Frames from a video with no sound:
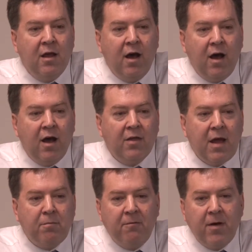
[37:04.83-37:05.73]

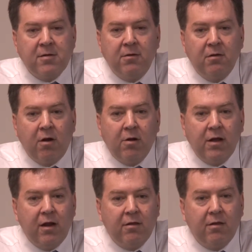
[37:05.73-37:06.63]
that professional
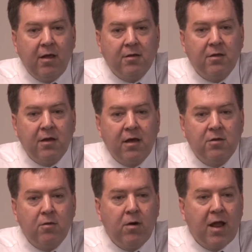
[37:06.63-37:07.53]
jargon is essentially a
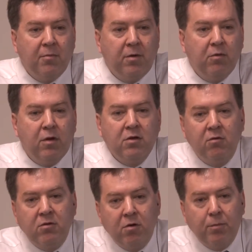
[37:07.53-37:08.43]
shorthand between
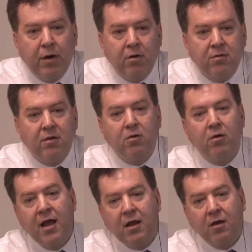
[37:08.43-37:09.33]
you and your peers to
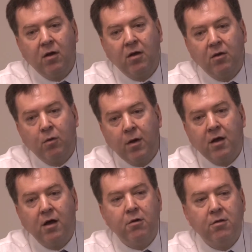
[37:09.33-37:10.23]
create
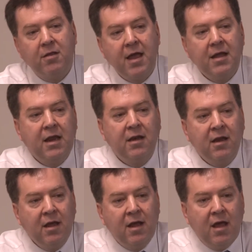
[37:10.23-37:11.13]
quick understanding.
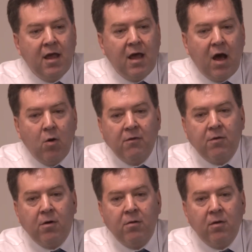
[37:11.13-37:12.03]

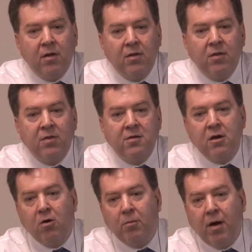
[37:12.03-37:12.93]
However, the
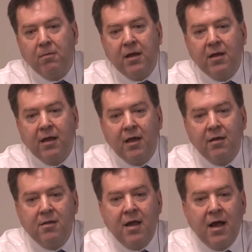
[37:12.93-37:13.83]
general public
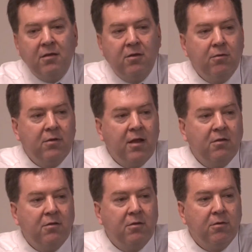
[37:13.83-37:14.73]
is not tuned
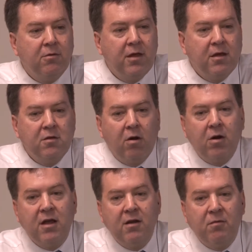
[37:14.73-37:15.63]
into the
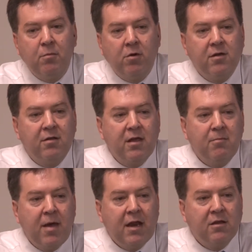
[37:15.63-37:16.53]
jargon of emergency
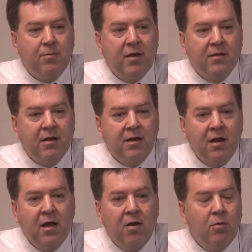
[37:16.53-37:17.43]
management, and
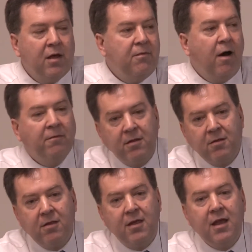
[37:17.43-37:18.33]
we've often
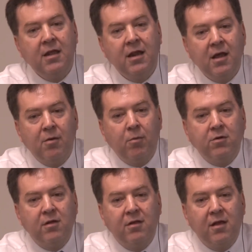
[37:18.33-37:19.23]
seen in
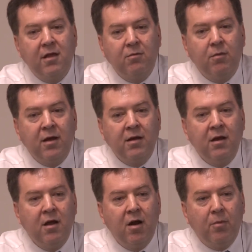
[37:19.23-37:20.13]
emergencies when
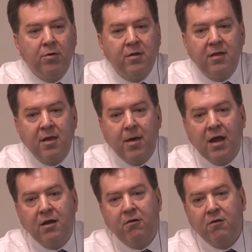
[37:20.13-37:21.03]
emergency
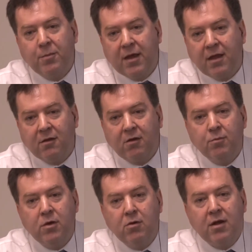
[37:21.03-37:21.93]
managers begin to
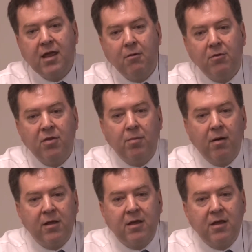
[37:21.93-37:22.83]
communicate with the
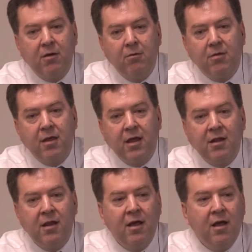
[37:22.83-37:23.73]
public
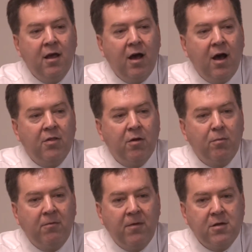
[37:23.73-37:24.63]
using their
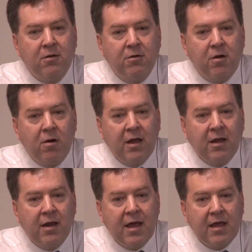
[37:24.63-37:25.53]
professional
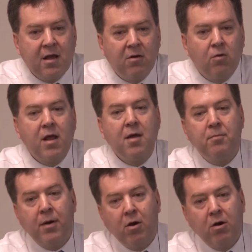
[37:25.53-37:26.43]
jargon, it can
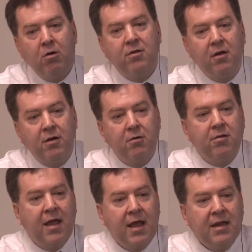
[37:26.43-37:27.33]
create barriers to
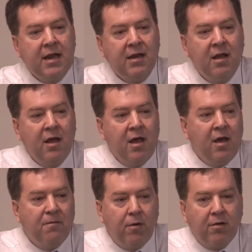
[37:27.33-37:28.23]
understanding.
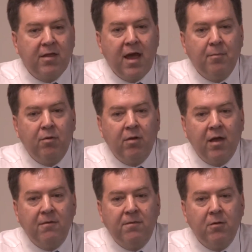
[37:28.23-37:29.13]
For example,
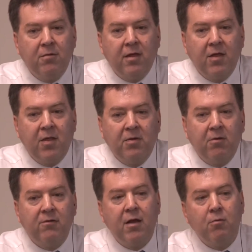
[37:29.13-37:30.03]
if you say that
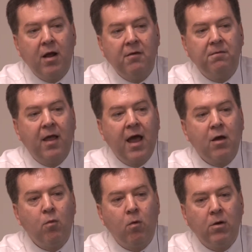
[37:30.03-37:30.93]
there's a red
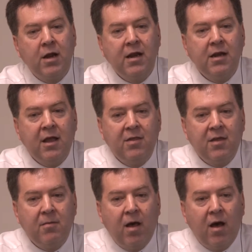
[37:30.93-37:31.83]
flag warning and
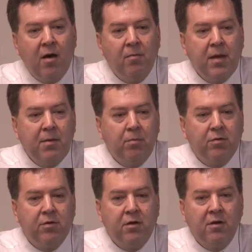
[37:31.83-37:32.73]
that people
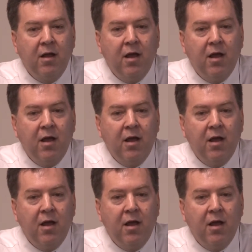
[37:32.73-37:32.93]
should